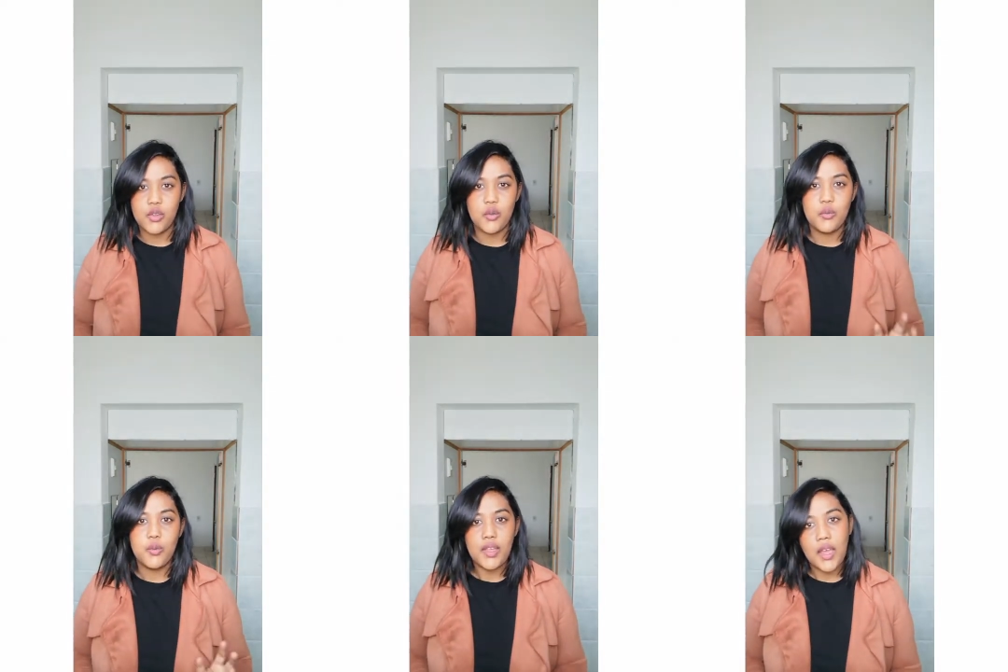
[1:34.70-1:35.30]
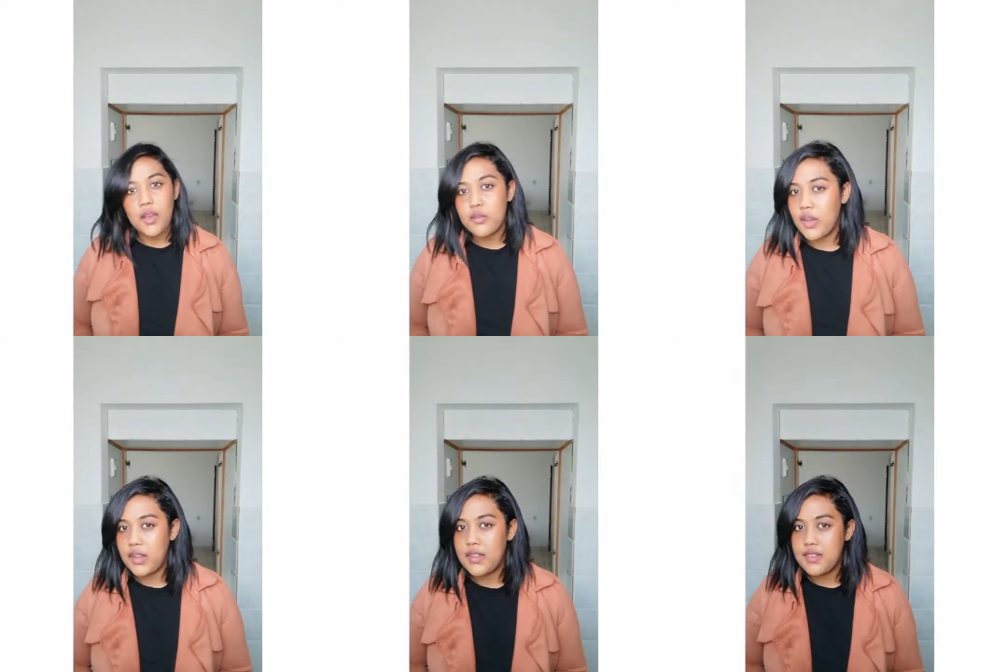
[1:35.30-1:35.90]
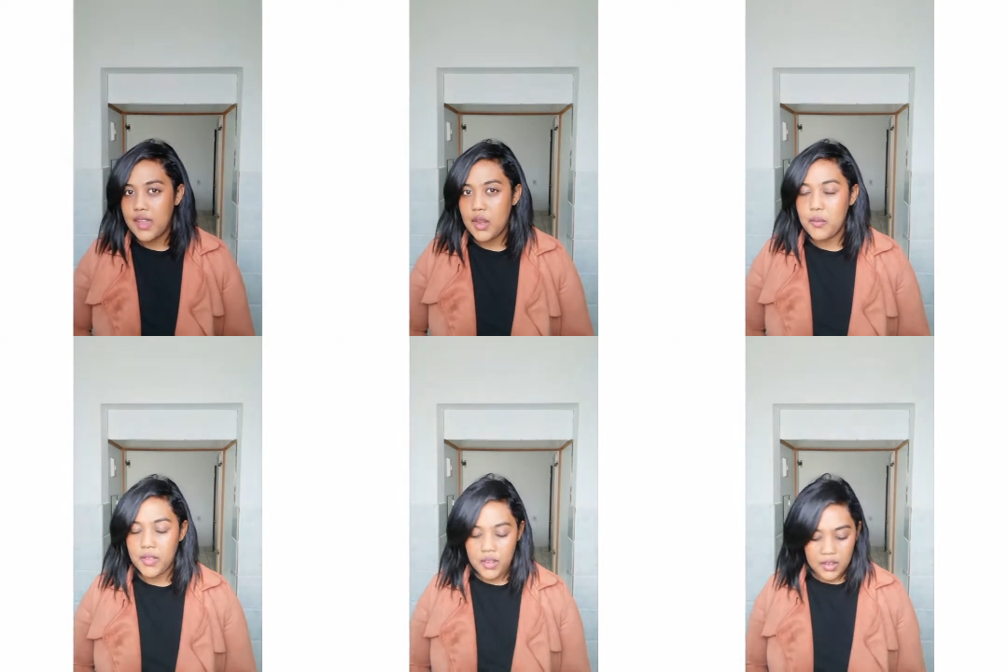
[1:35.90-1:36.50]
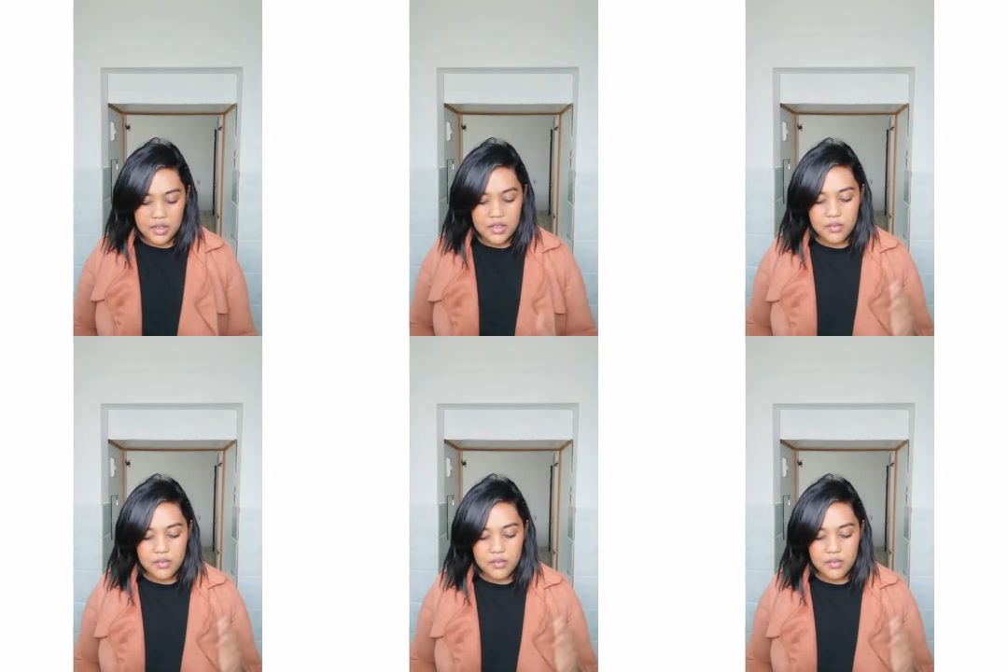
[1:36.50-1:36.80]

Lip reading: We understand what that is.